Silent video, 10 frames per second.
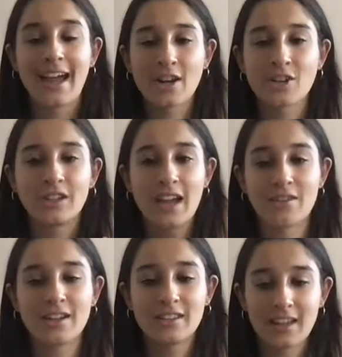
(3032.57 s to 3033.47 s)
actually,
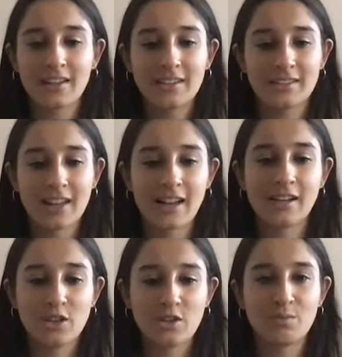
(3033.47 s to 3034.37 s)
everything that
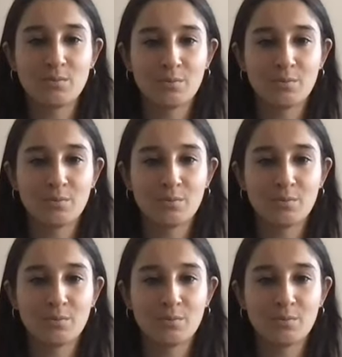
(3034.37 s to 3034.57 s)
you've